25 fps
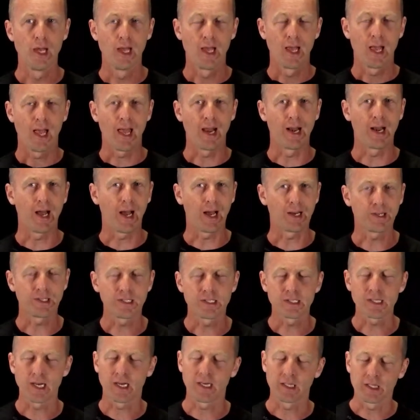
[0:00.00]
And
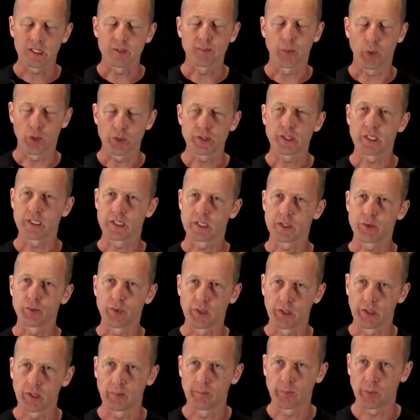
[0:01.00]
understanding this process is
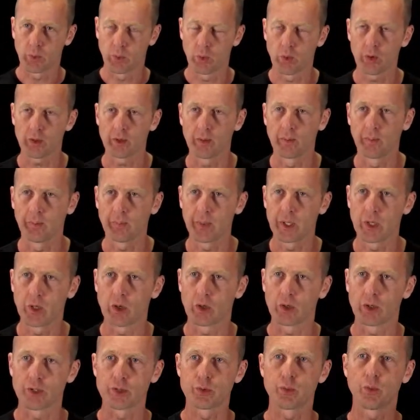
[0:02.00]
really important
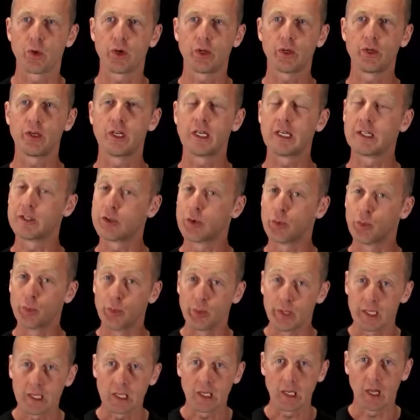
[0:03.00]
because what you need to
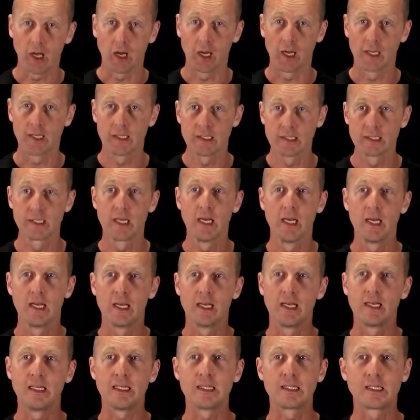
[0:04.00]
realize
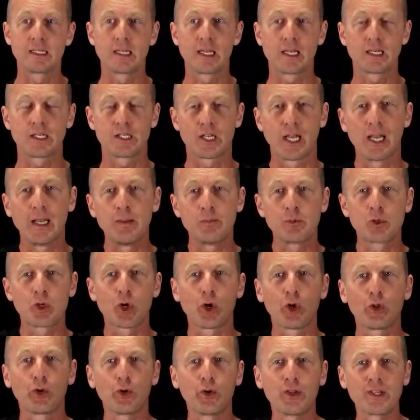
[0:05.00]
is that teams go
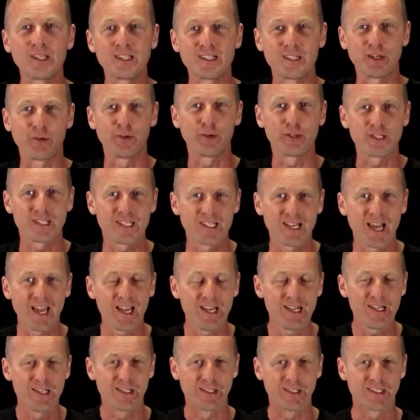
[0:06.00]
through these different
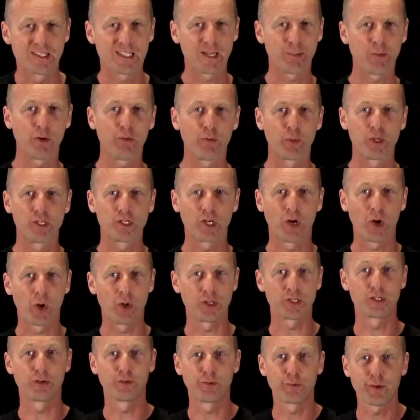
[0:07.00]
stages, some of which are
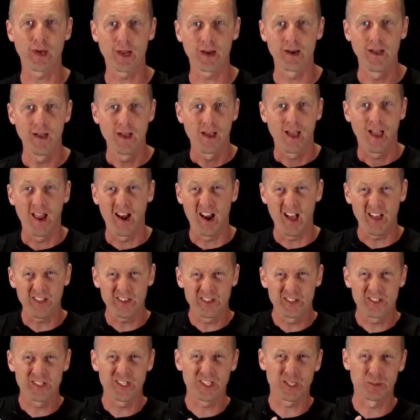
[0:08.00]
lots of fun and
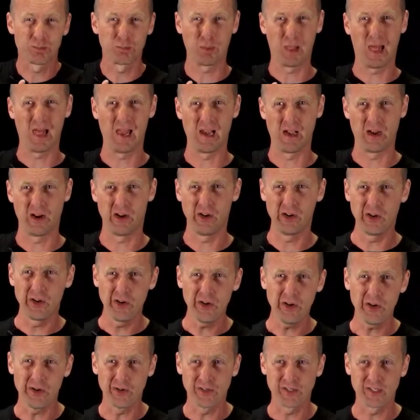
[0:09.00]
others just plain
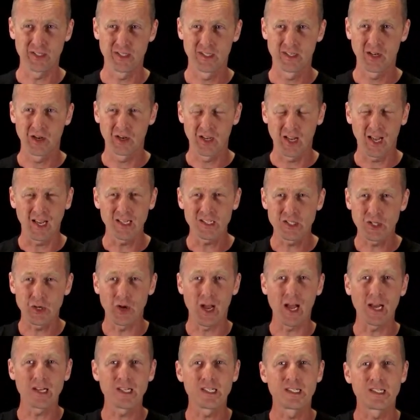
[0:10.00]
hurt. Okay, so
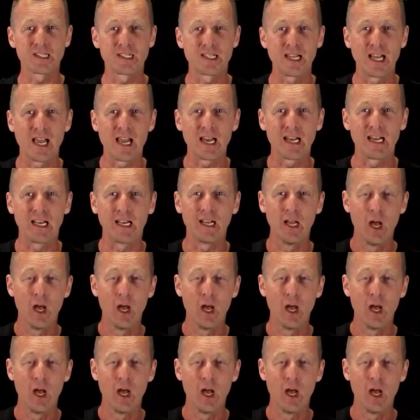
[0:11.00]
understanding